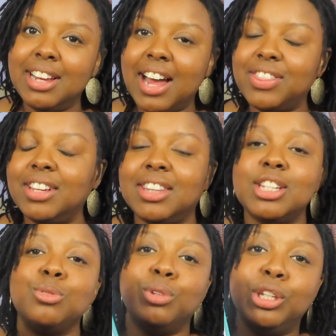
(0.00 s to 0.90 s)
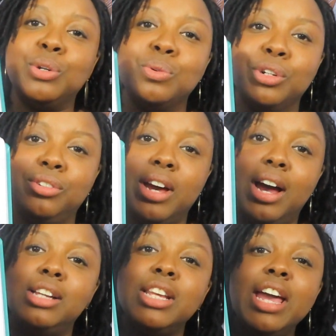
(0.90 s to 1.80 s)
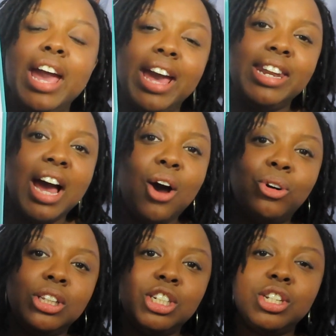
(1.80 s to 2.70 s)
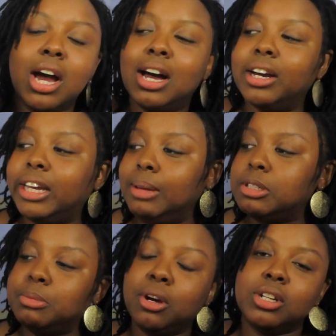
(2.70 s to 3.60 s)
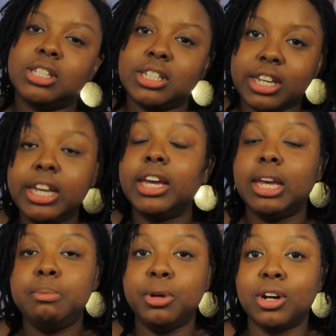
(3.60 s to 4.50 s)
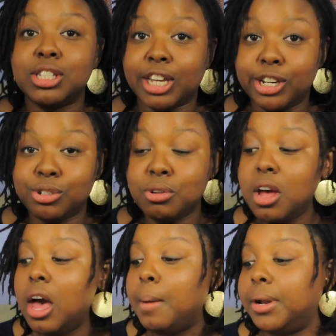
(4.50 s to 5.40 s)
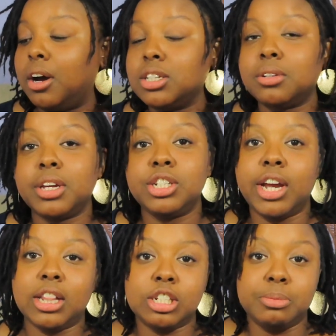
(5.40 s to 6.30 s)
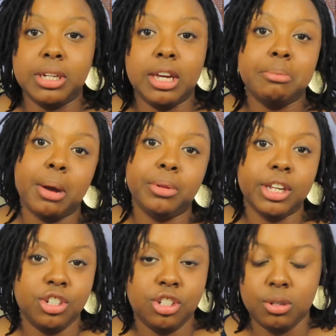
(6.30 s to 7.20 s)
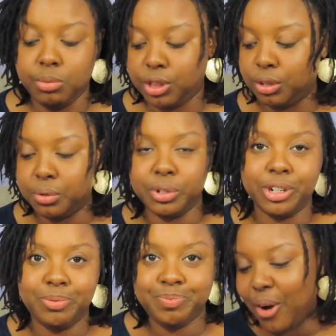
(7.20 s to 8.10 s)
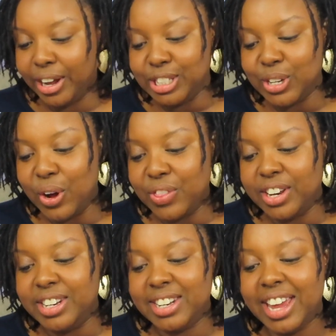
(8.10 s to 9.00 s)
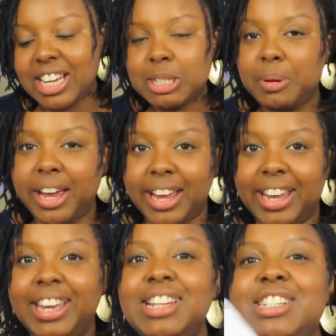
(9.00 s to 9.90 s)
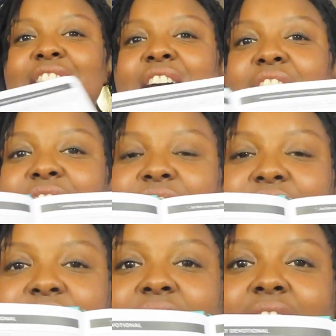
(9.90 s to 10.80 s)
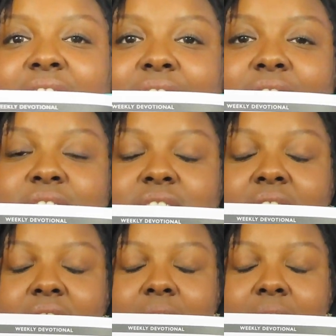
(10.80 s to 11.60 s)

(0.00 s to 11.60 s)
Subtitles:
I think that's really cool, you guys. It not only can keep me on schedule, but it also can challenge me in my relationship with the Lord. All right, so on the next page, there is